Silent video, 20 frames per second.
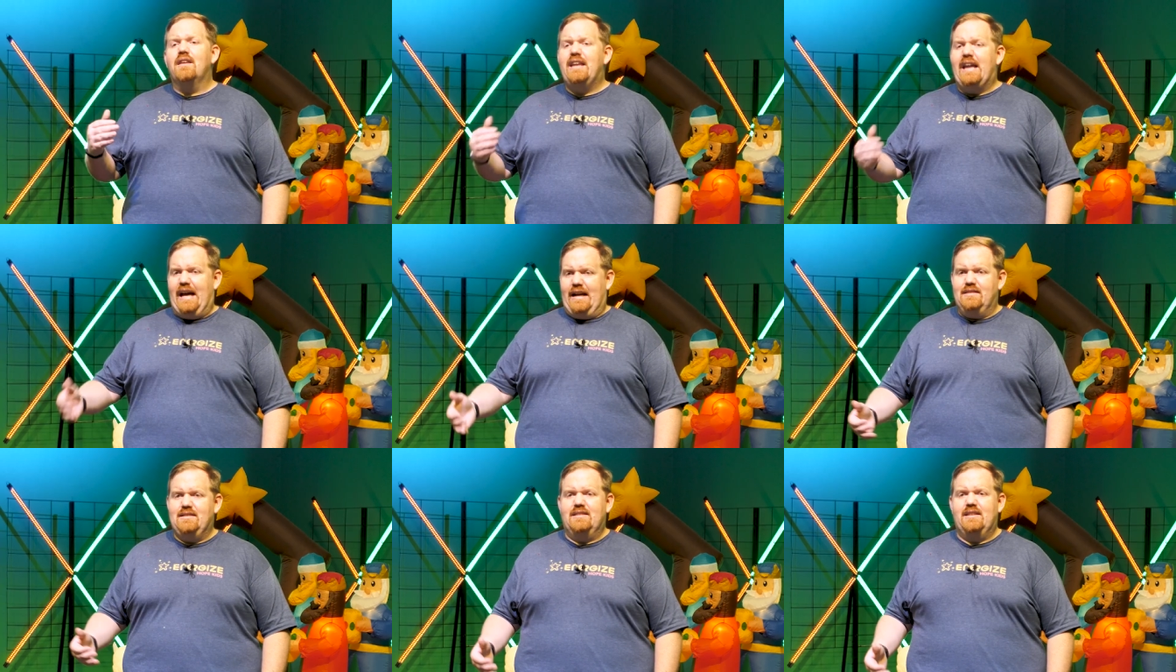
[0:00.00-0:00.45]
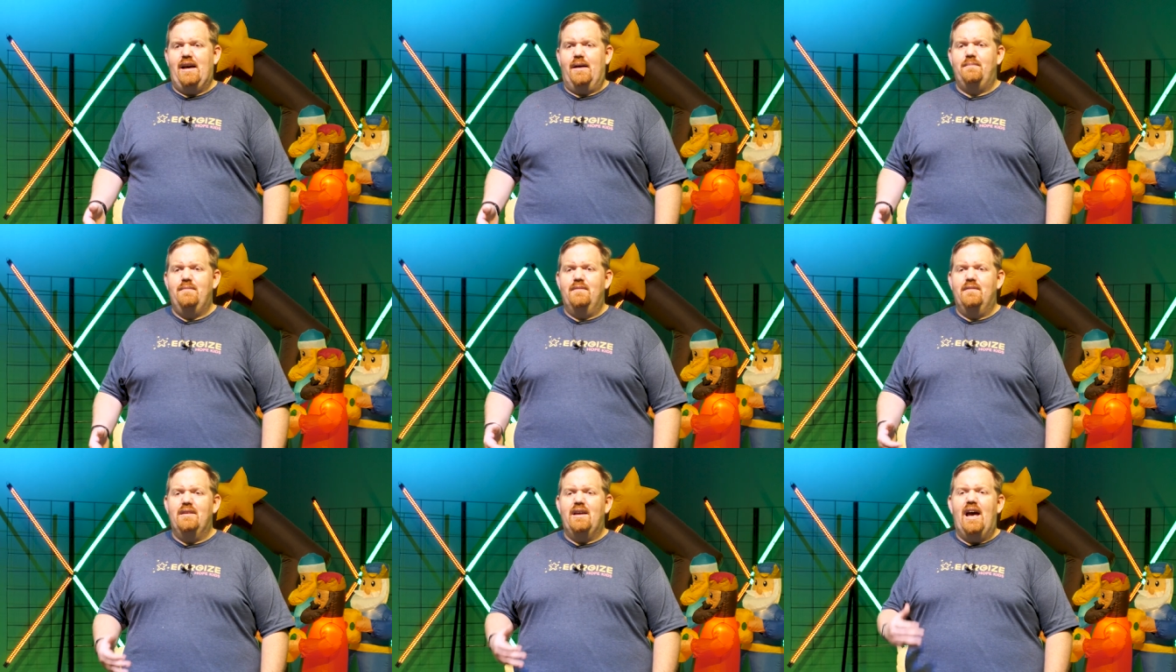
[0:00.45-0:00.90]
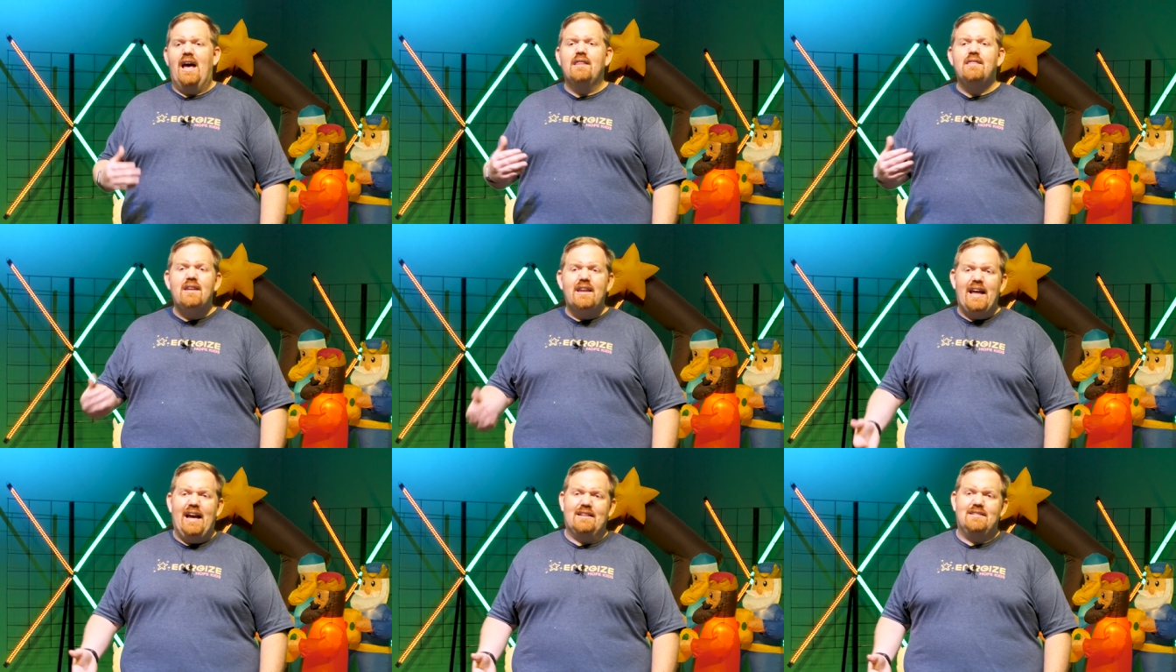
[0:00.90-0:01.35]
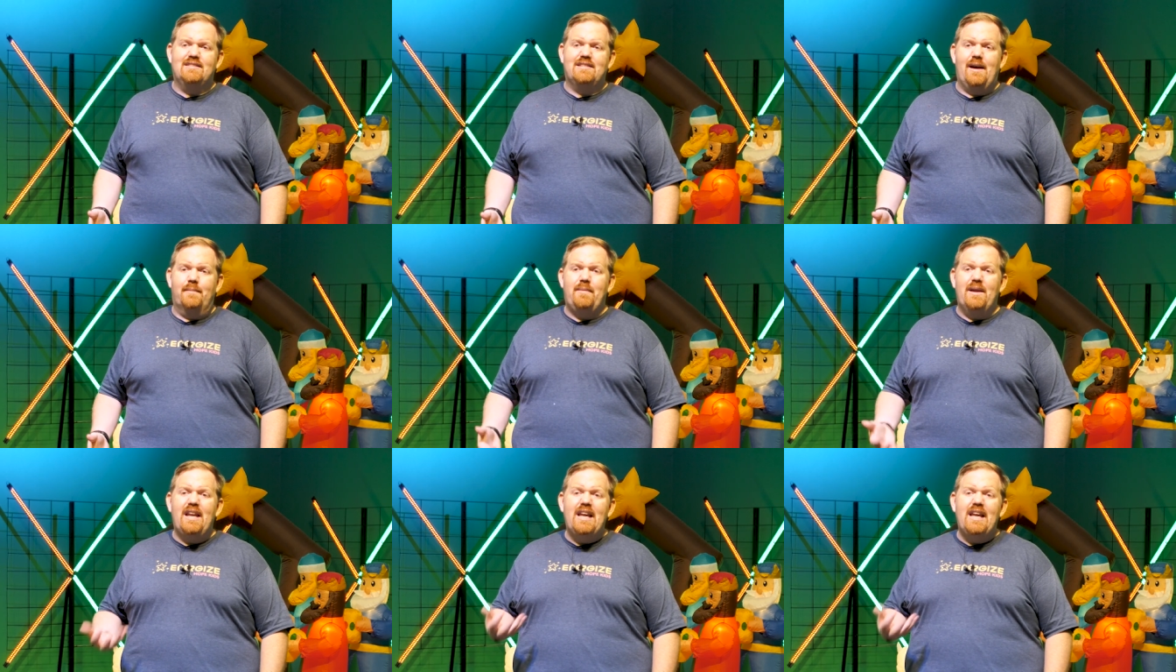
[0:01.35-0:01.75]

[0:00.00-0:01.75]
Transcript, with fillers: the next step and the next step.